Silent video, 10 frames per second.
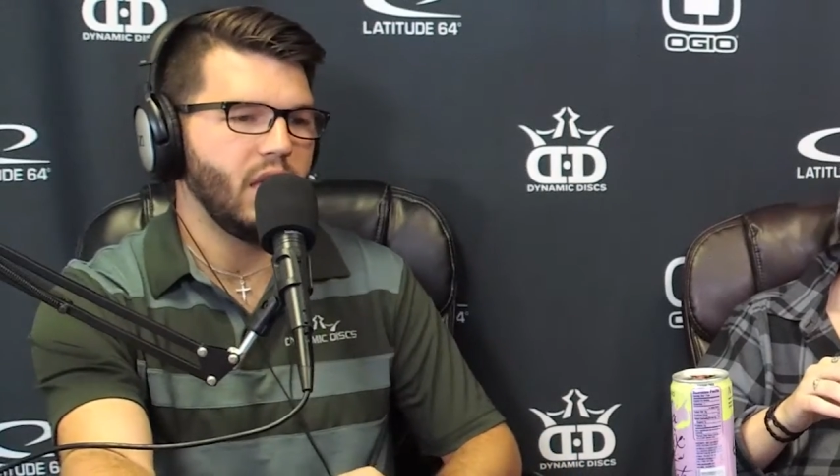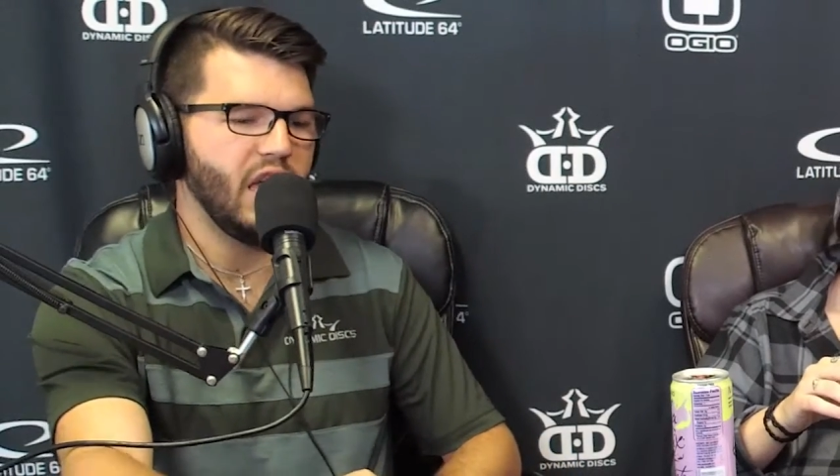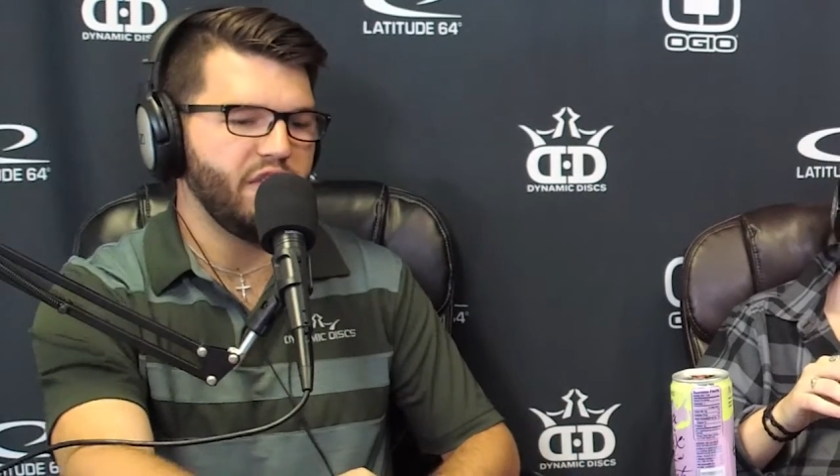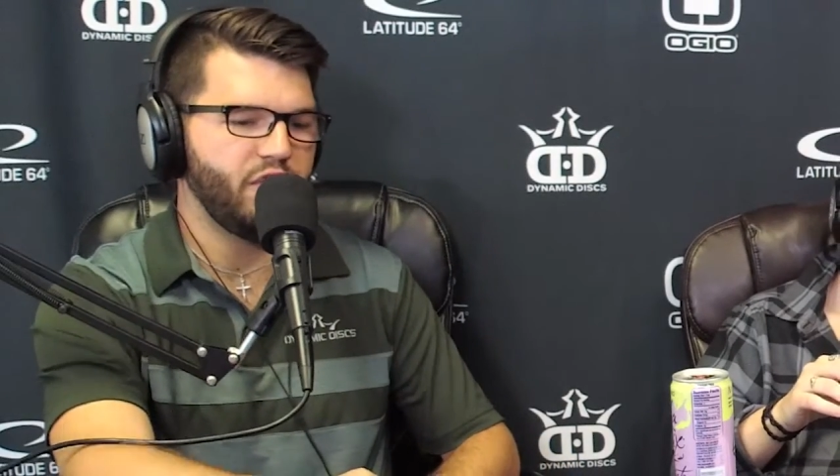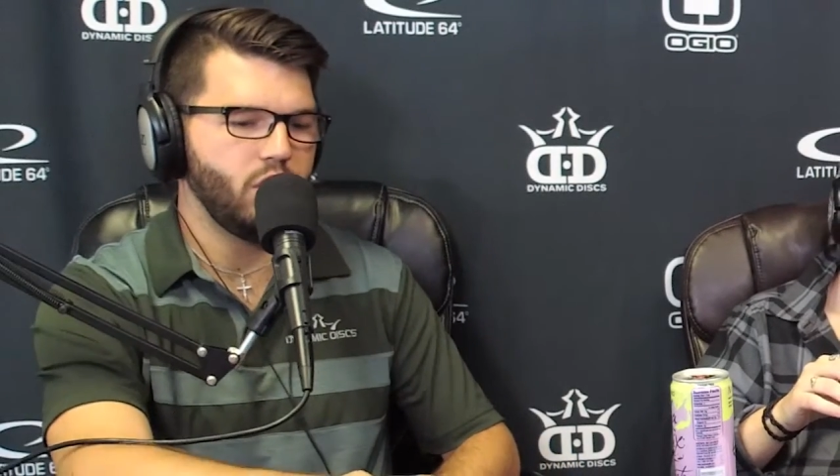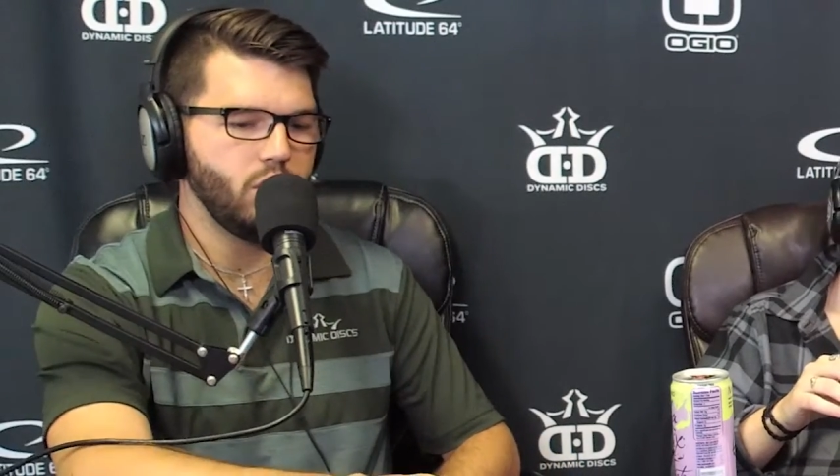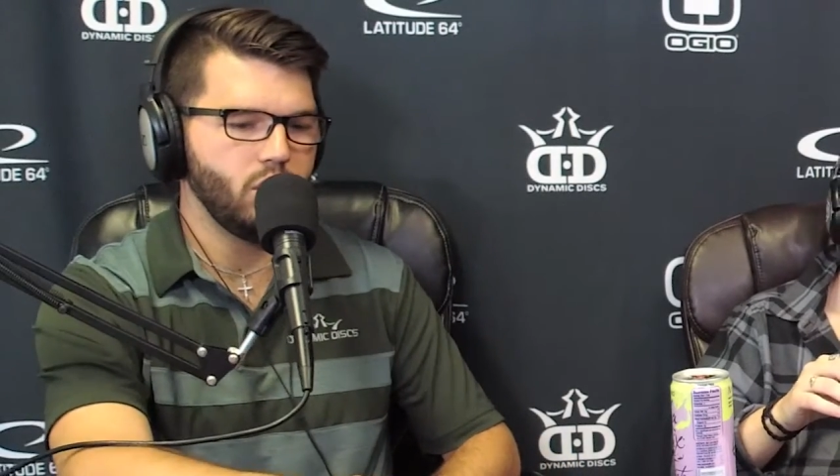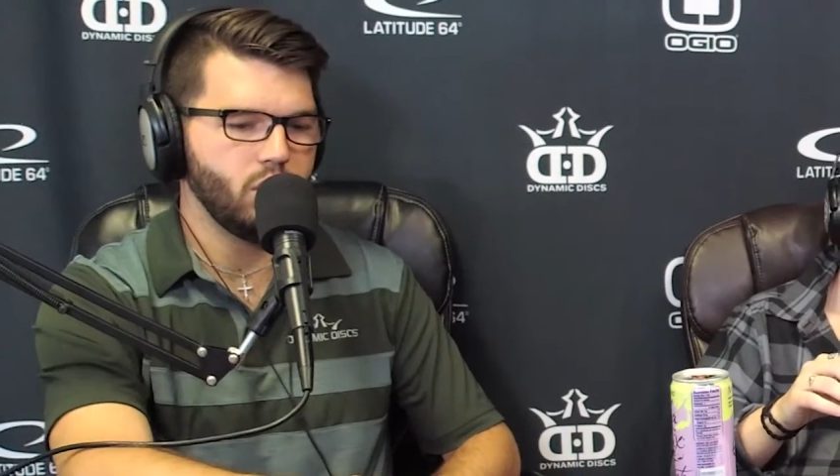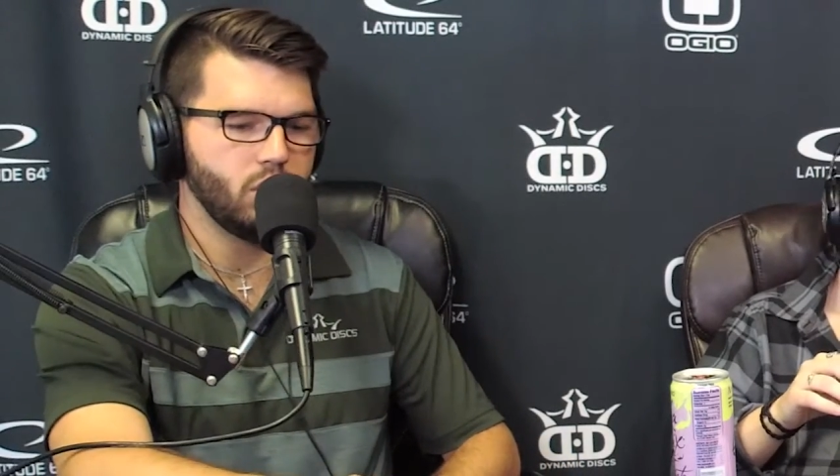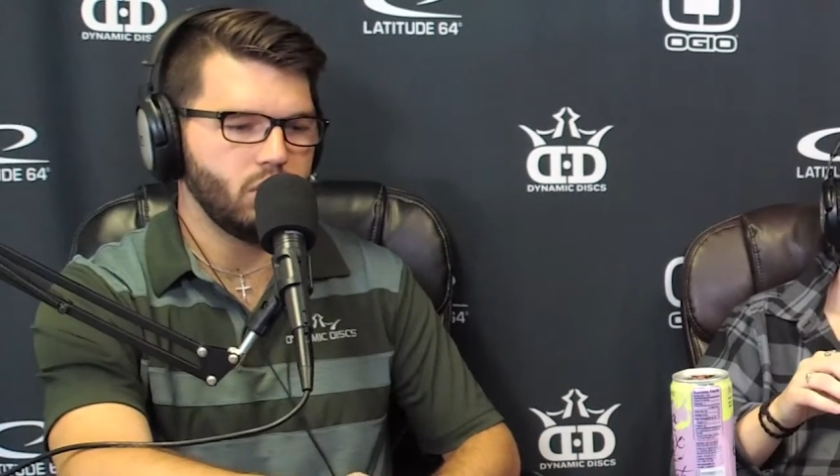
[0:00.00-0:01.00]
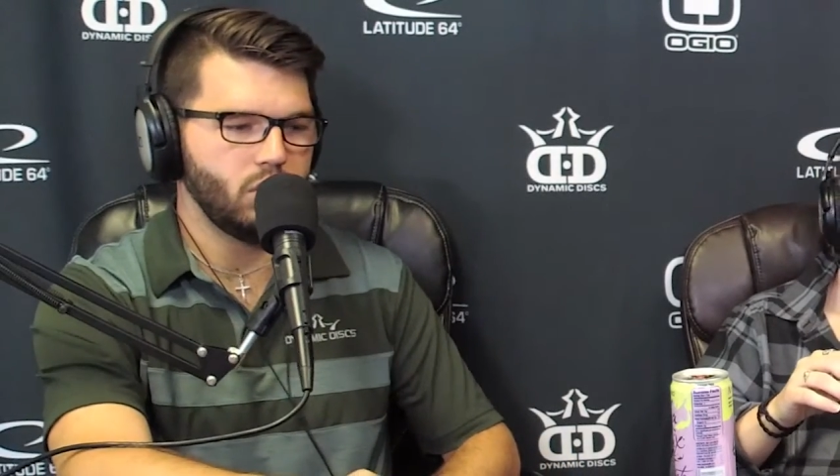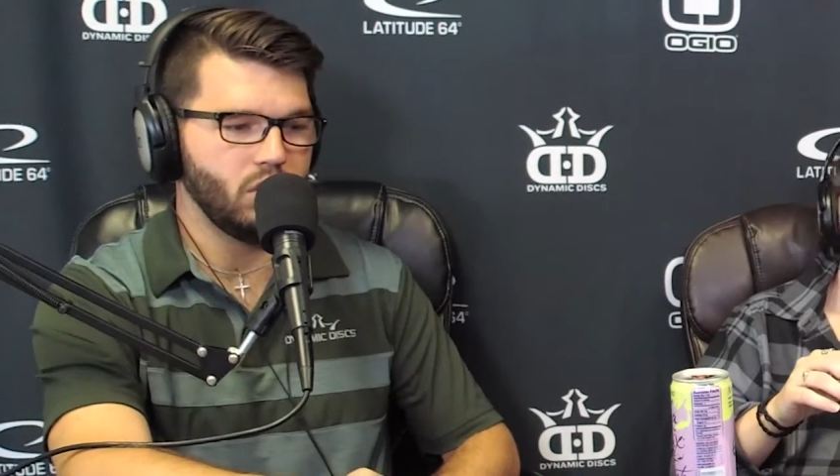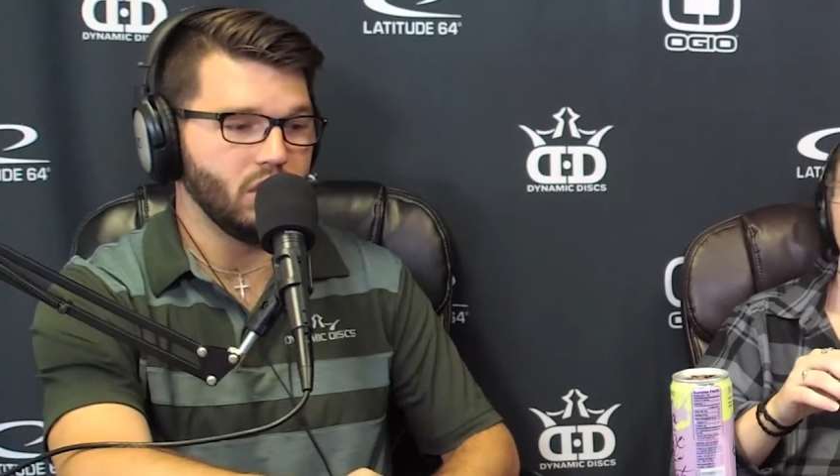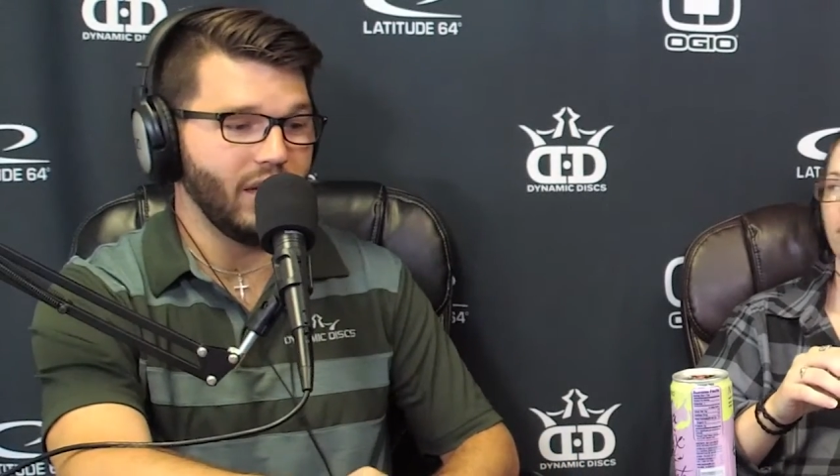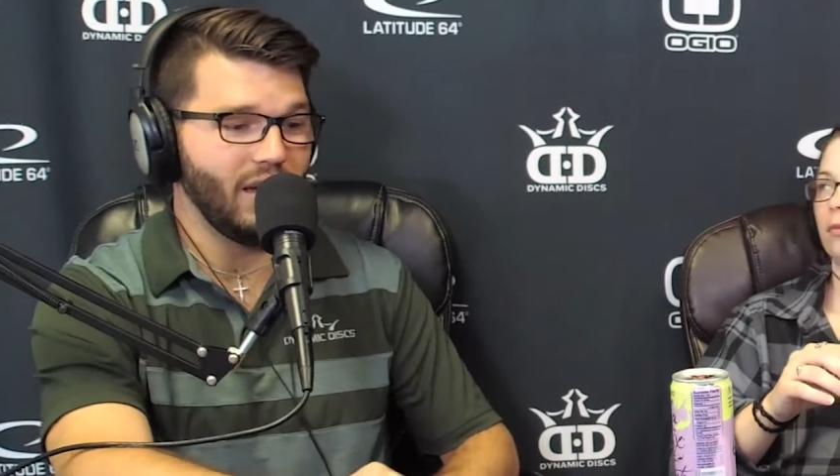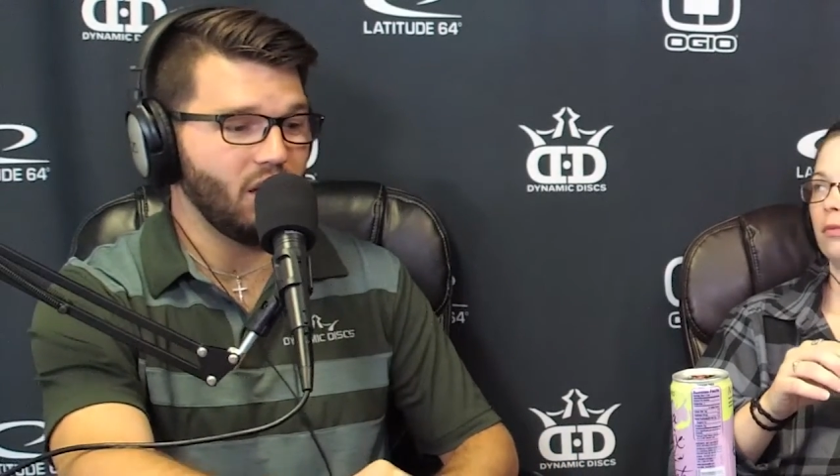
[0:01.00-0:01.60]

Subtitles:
If you delay